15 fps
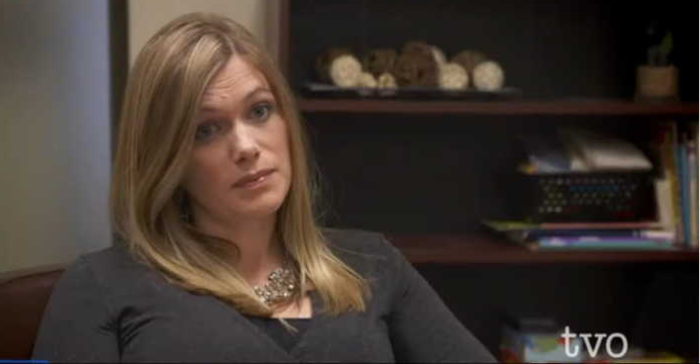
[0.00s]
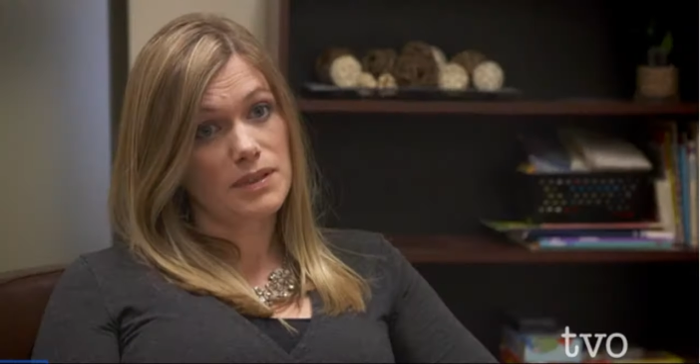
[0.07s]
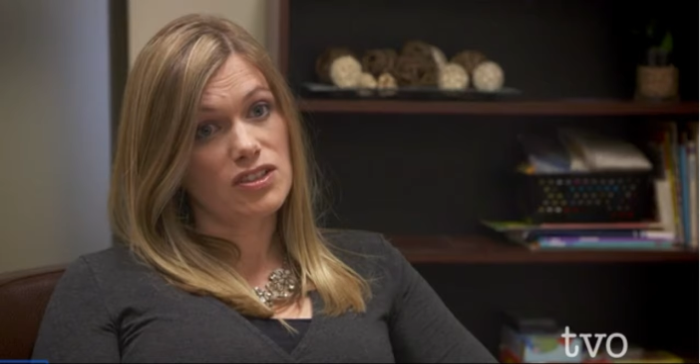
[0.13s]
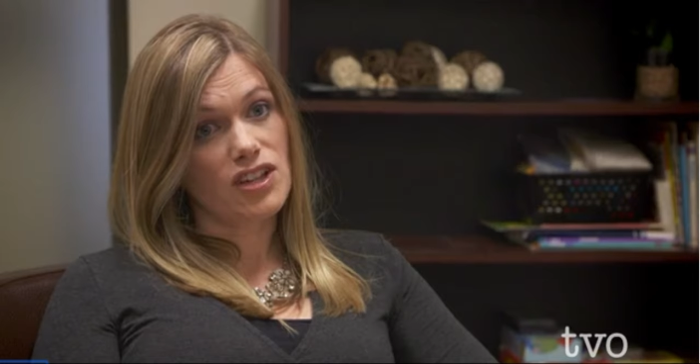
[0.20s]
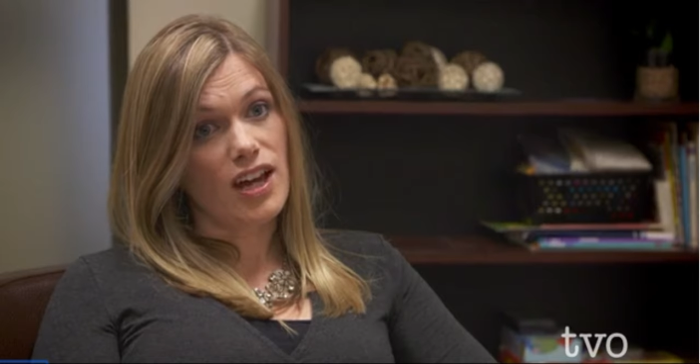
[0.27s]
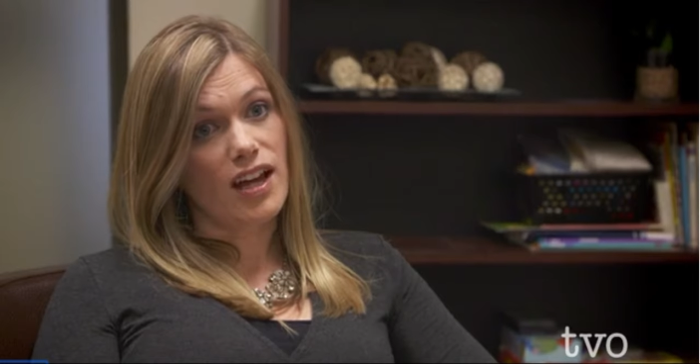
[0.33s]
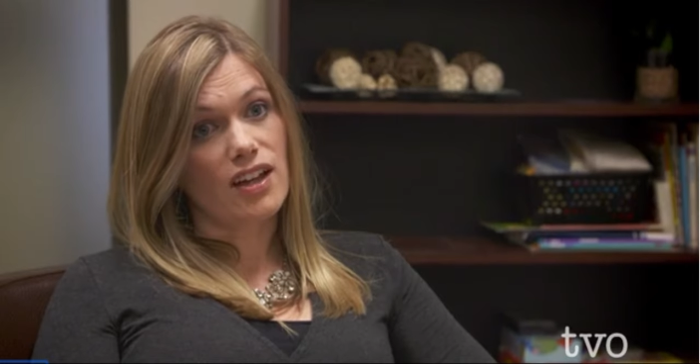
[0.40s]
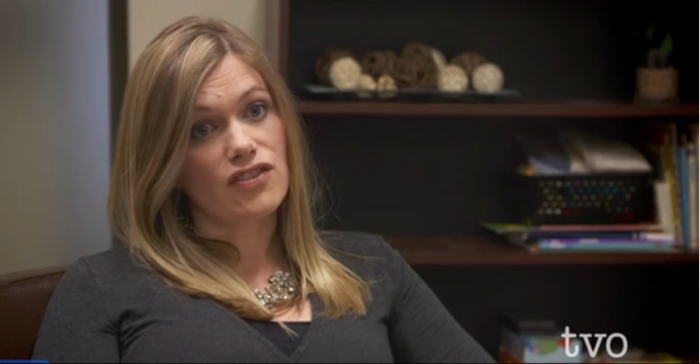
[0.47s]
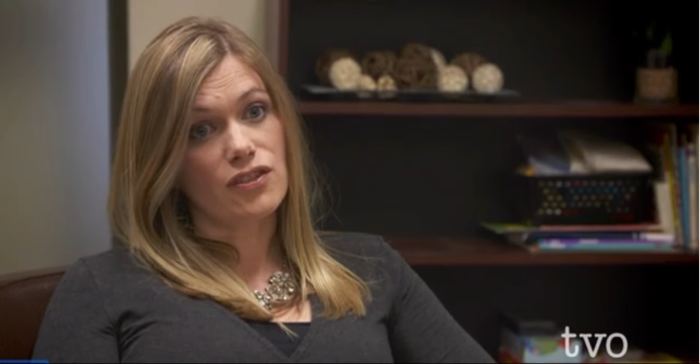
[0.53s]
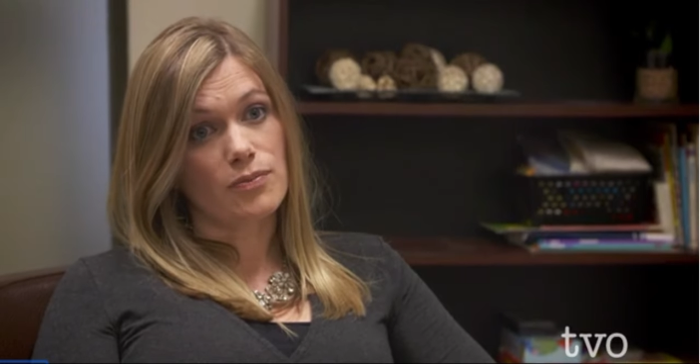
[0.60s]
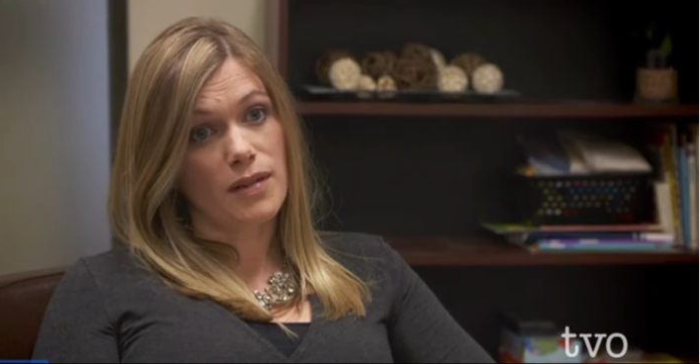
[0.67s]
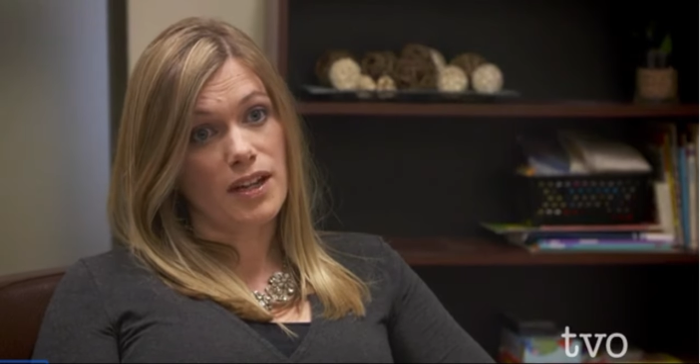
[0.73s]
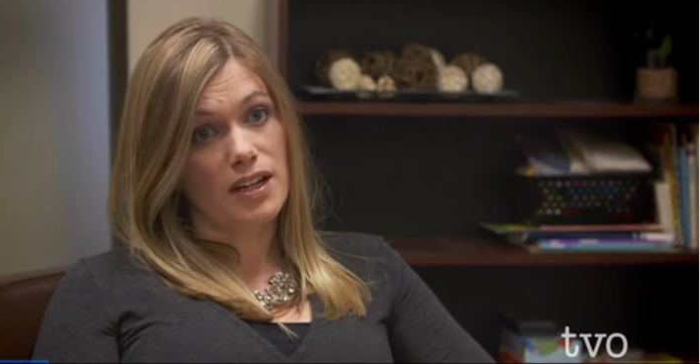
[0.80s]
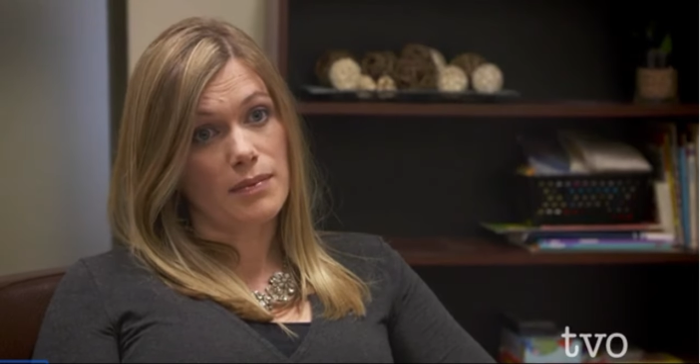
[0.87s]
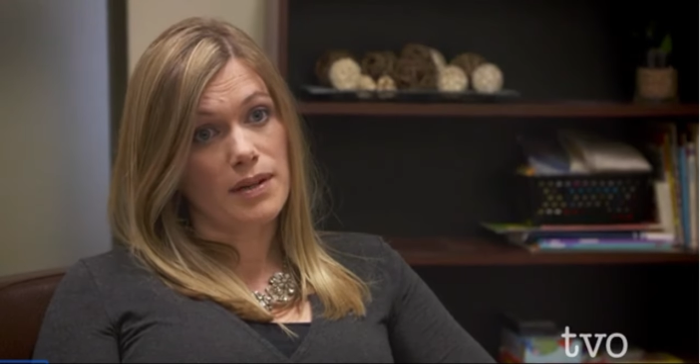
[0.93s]
big challenge for
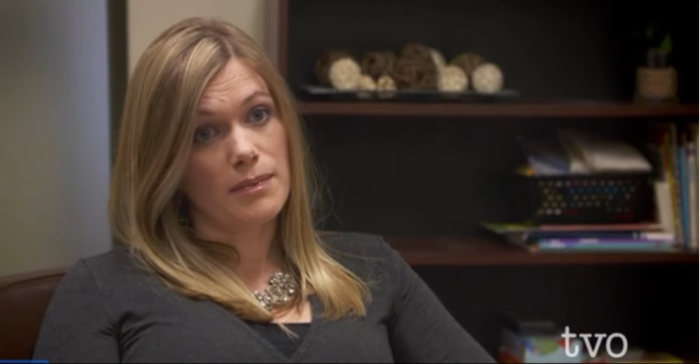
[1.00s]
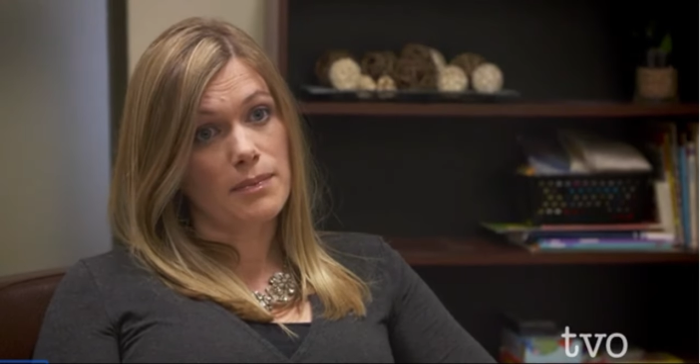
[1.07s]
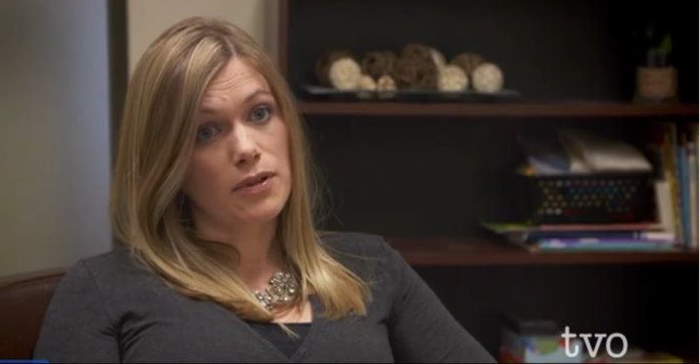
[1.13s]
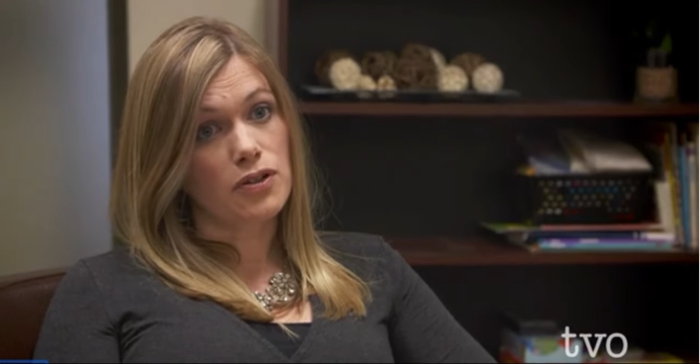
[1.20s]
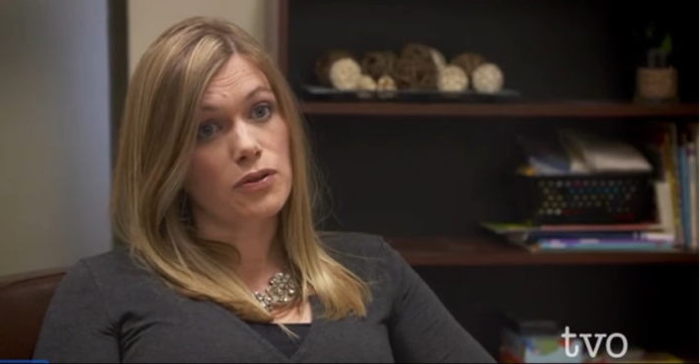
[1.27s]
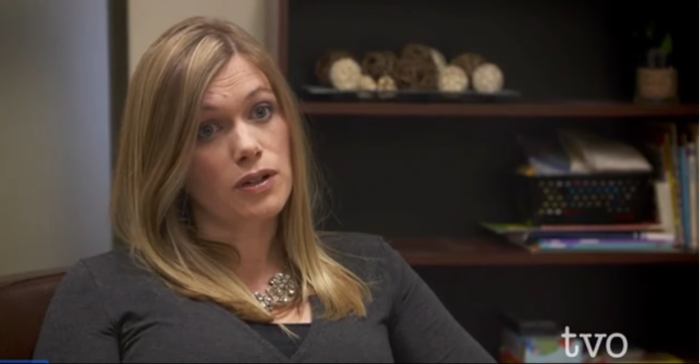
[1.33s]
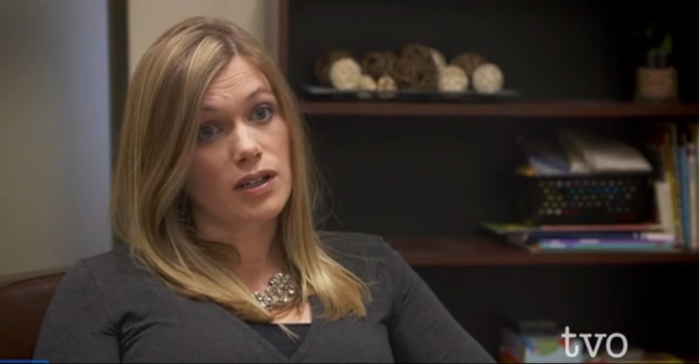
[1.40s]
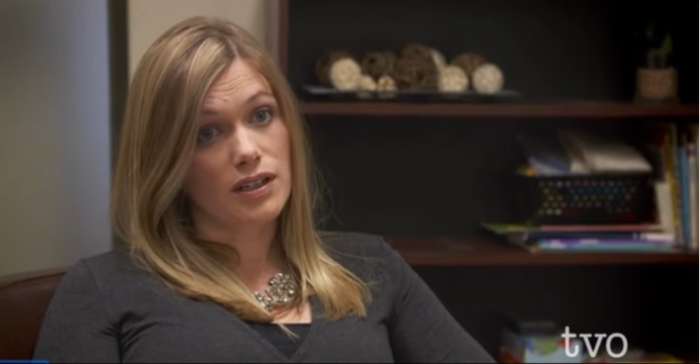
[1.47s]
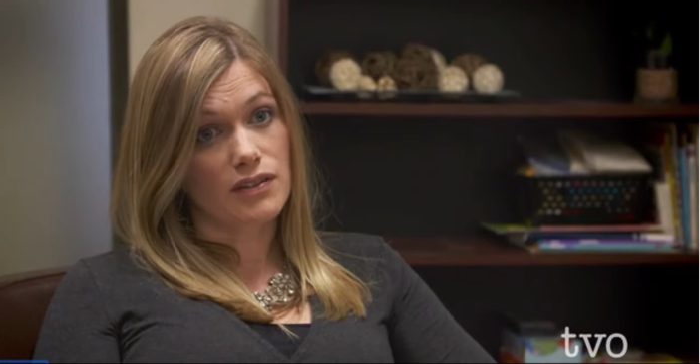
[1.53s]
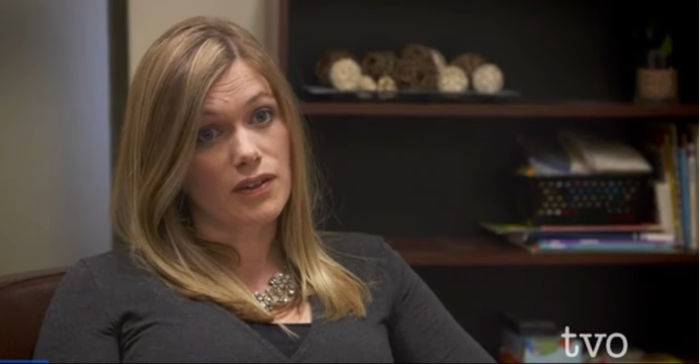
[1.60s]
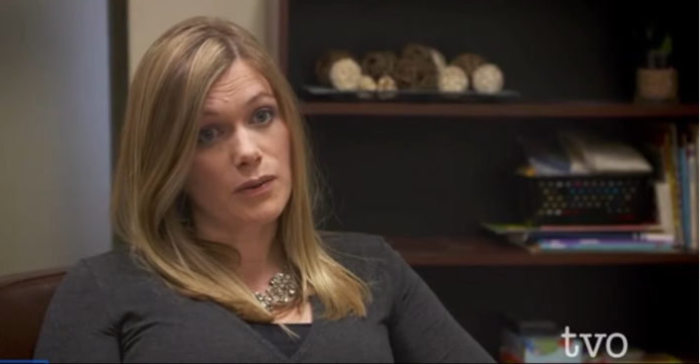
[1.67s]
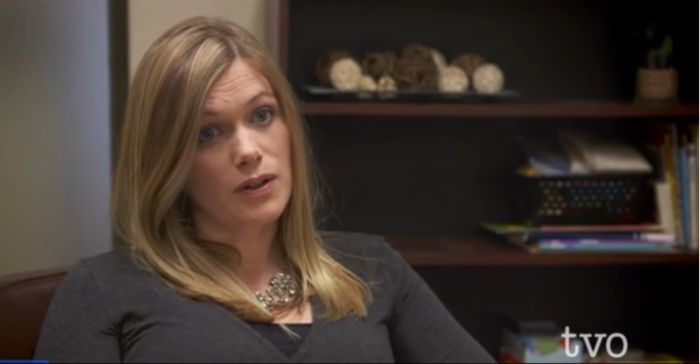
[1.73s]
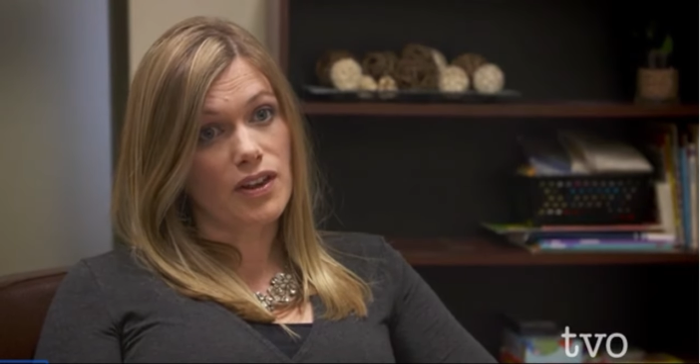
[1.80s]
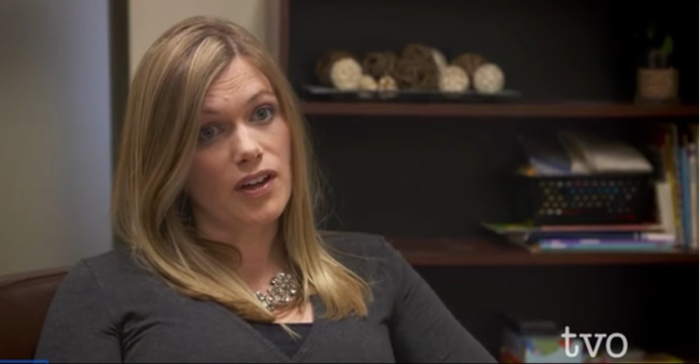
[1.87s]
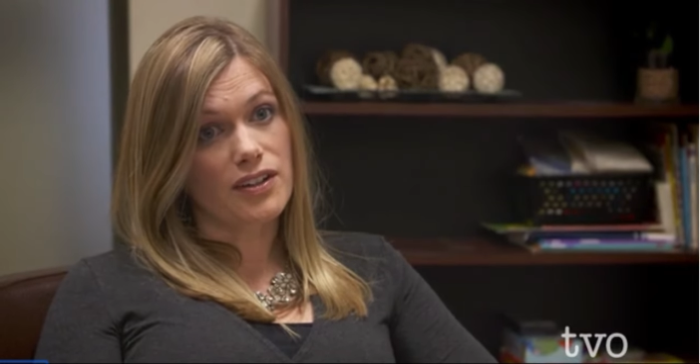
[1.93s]
many people who are living
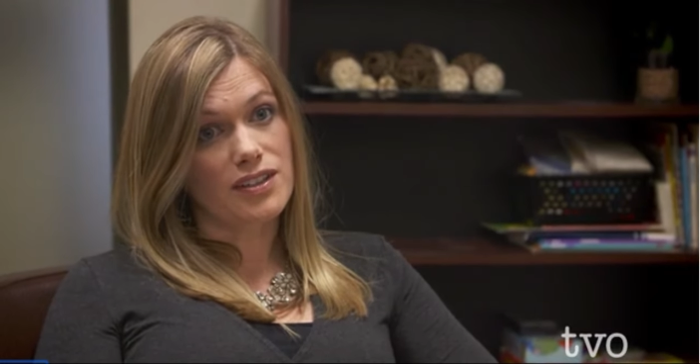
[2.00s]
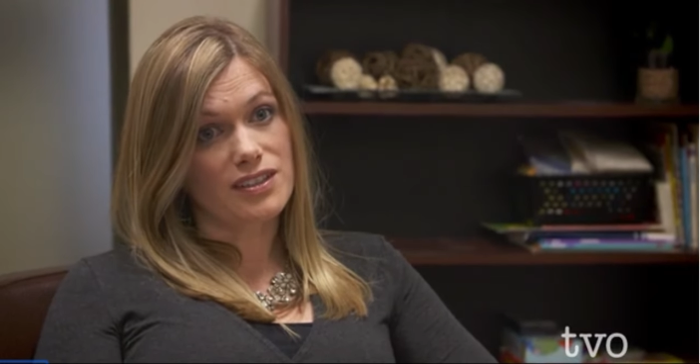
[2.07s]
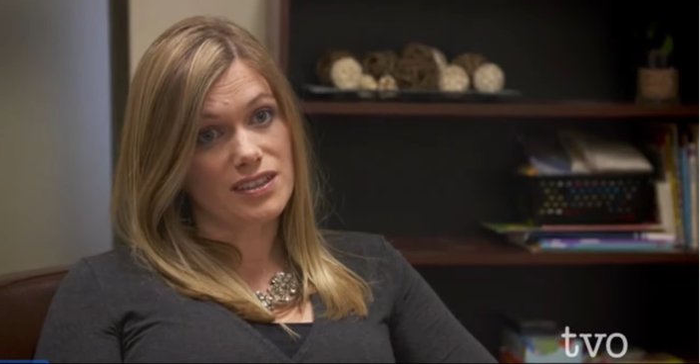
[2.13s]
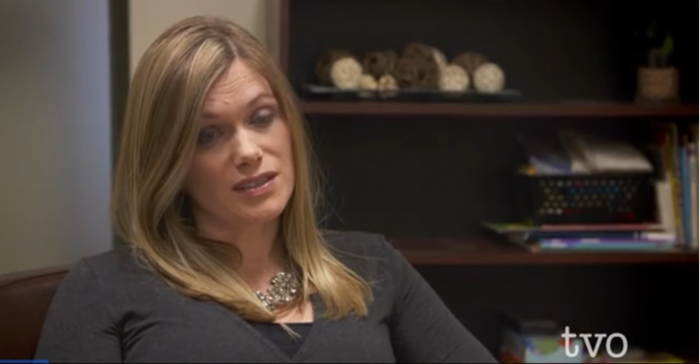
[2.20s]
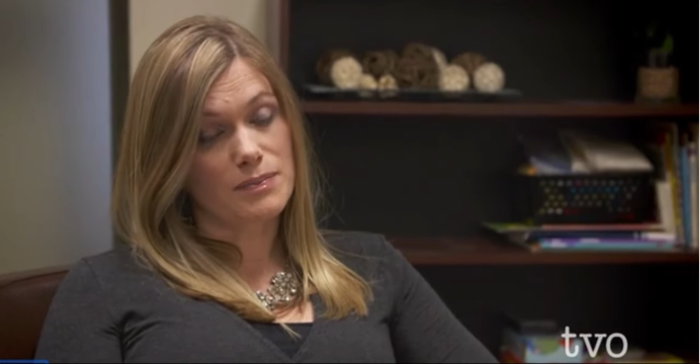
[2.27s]
with autism